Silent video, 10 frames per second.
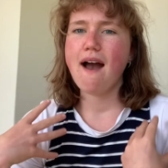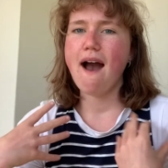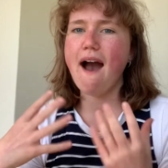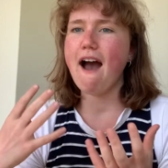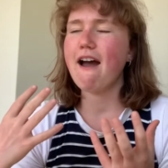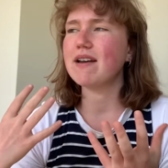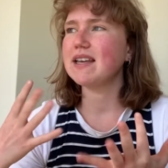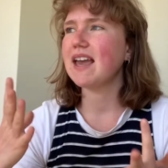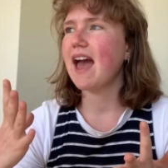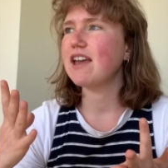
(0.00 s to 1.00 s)
And
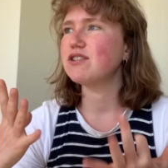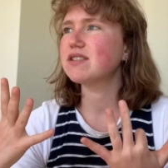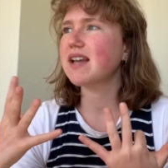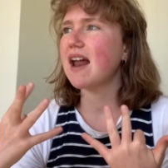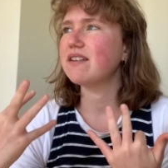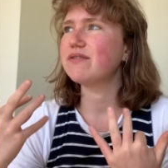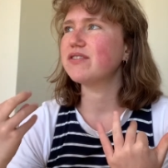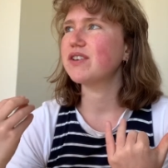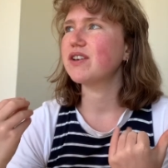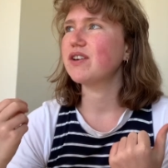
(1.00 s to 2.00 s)
yeah, you just kind
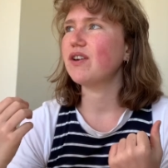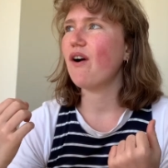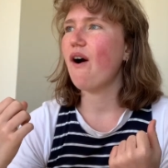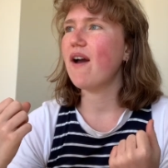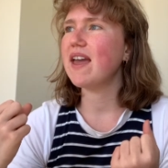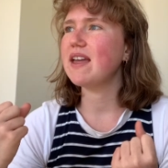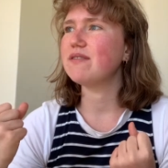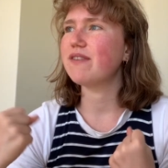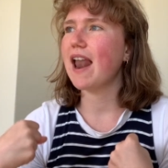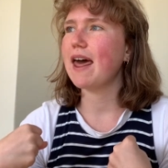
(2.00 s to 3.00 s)
of got
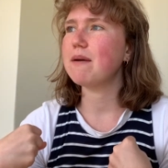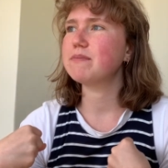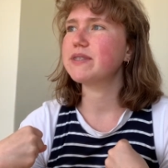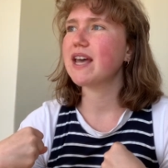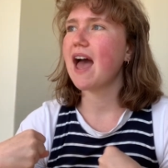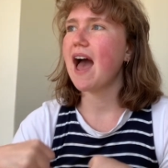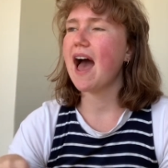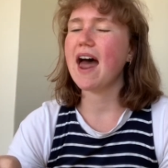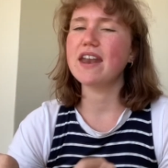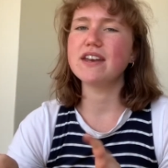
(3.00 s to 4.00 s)
enveloped.
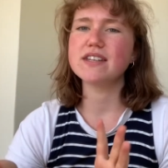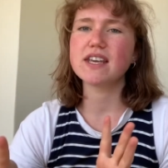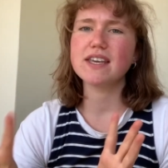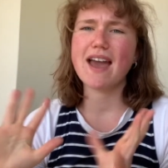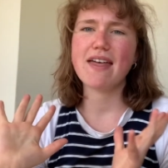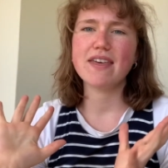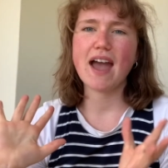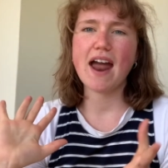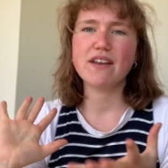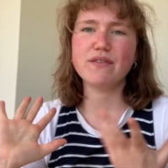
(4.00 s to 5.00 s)
And yeah, the
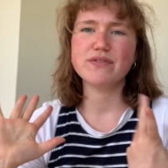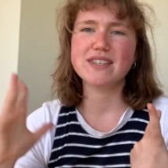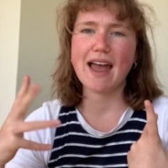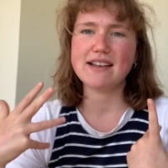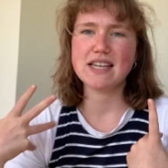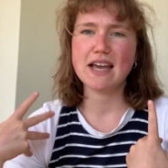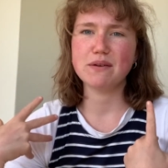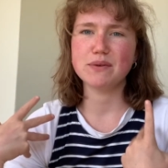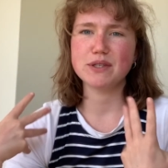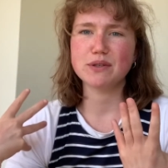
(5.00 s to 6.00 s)
kind of
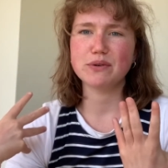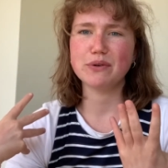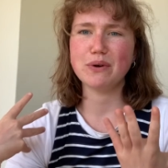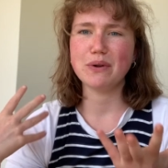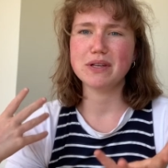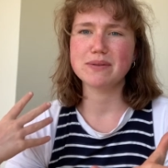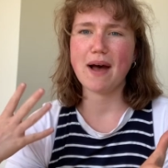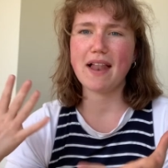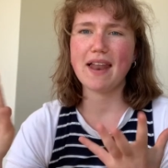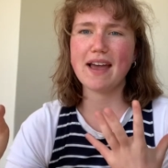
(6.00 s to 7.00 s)
setting was cool as
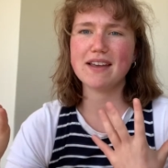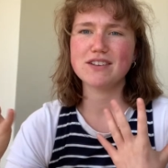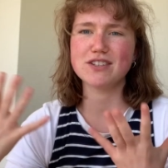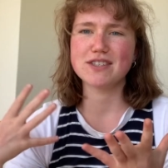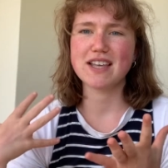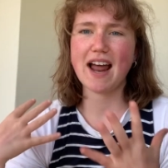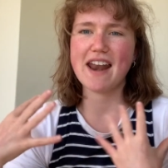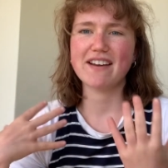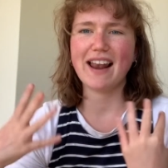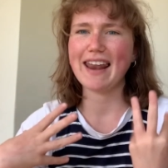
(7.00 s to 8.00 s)
well, like just the
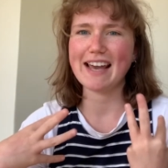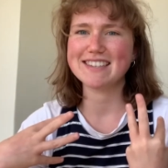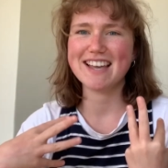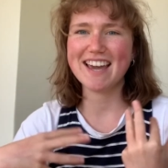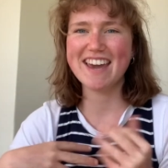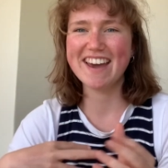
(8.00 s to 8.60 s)
kind of classic